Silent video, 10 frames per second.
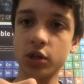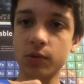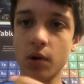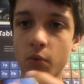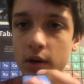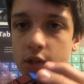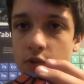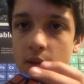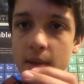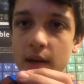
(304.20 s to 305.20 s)
just what works
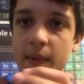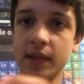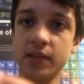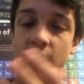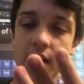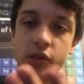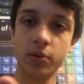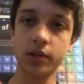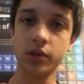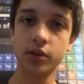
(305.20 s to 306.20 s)
for the Megaminx,
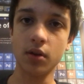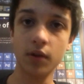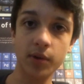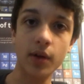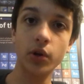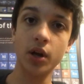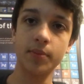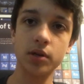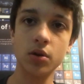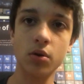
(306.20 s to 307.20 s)
faster ways to solve it without looking
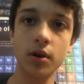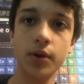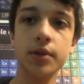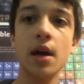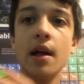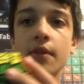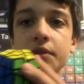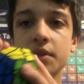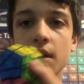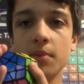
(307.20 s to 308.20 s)
up tutorials.
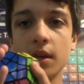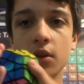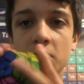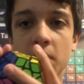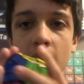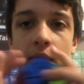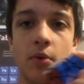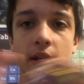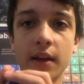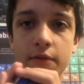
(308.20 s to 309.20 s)
This is kind of my cube that I
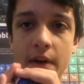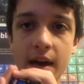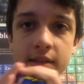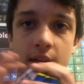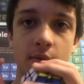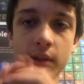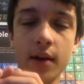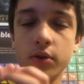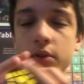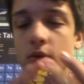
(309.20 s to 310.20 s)
want to get fast at
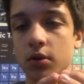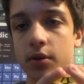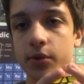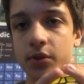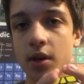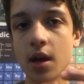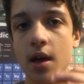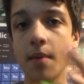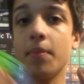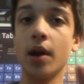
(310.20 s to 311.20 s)
without tutorials,
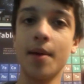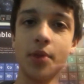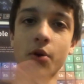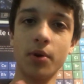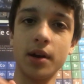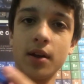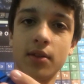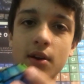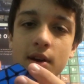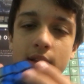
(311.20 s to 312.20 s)
but I'm nowhere near
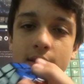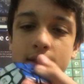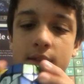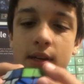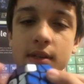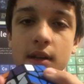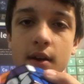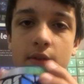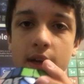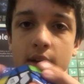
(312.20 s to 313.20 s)
there, and it takes a
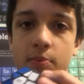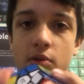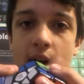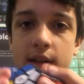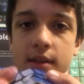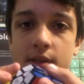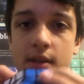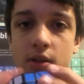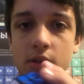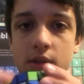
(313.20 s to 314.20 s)
lot of like practice
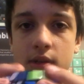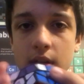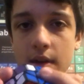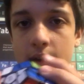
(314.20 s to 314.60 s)
and just